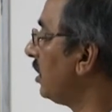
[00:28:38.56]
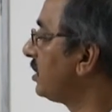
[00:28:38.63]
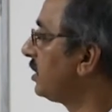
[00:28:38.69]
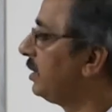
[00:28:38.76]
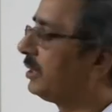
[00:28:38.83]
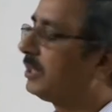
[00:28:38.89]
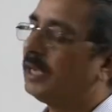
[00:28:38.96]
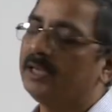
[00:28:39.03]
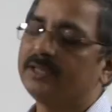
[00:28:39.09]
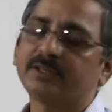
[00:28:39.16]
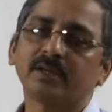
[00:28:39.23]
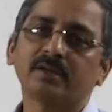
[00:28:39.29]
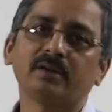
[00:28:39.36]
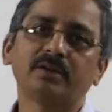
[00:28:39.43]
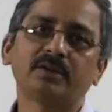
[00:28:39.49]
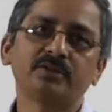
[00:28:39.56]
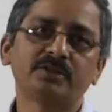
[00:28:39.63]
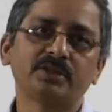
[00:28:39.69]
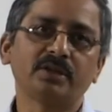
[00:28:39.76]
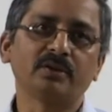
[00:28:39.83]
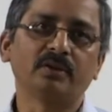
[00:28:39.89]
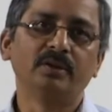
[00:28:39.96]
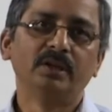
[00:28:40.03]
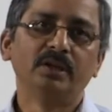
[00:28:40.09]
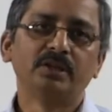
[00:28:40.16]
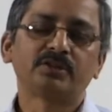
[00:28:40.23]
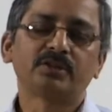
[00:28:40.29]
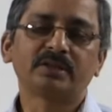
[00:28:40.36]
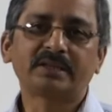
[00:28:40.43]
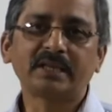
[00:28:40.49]
theta is equal to 0.
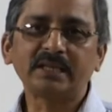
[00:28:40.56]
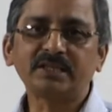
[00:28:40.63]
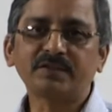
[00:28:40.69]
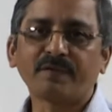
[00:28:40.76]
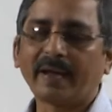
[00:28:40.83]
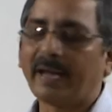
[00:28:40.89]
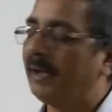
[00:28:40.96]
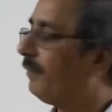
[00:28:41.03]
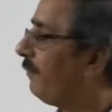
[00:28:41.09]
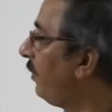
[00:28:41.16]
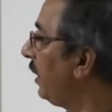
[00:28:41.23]
So, this way we